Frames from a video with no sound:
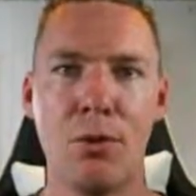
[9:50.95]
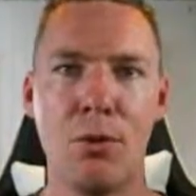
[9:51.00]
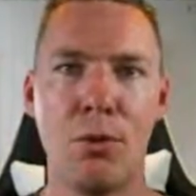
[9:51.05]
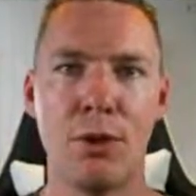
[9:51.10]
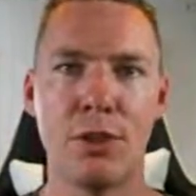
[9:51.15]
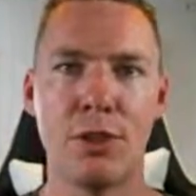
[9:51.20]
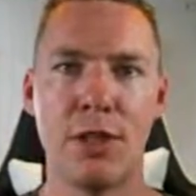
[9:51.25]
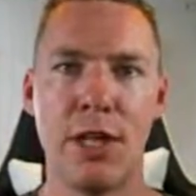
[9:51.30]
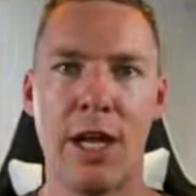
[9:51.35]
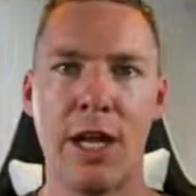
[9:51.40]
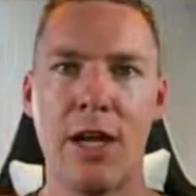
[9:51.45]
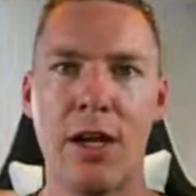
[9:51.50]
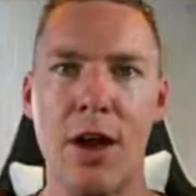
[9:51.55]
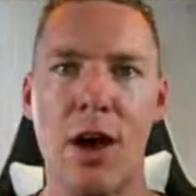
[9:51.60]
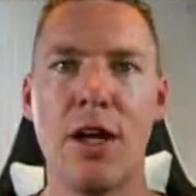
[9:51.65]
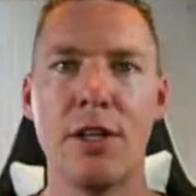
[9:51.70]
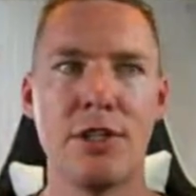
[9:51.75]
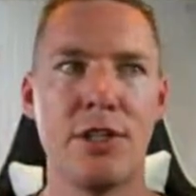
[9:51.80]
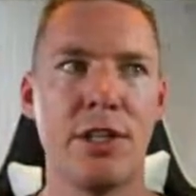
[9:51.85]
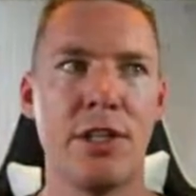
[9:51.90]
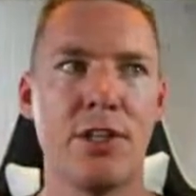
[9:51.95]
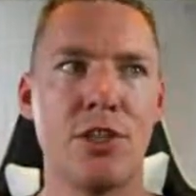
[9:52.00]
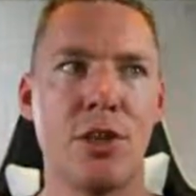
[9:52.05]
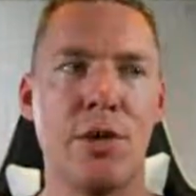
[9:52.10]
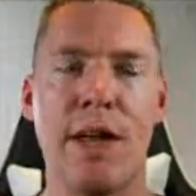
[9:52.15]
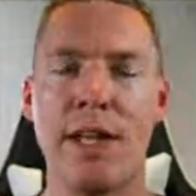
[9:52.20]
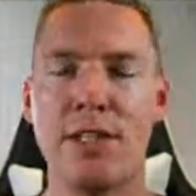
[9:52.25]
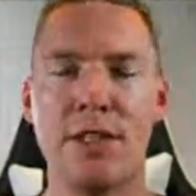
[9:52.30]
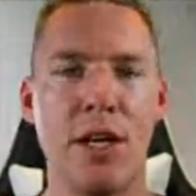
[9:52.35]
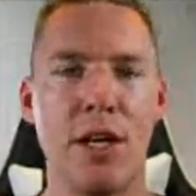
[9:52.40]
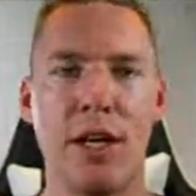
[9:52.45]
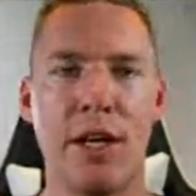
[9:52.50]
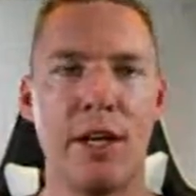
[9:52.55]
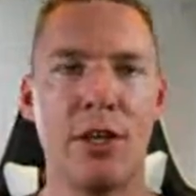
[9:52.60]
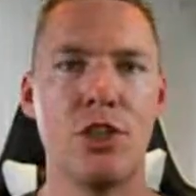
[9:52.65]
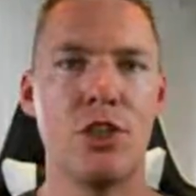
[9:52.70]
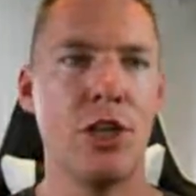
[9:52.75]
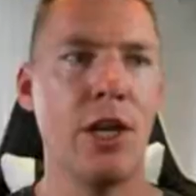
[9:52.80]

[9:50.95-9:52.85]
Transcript: will stay constant. So that's not going to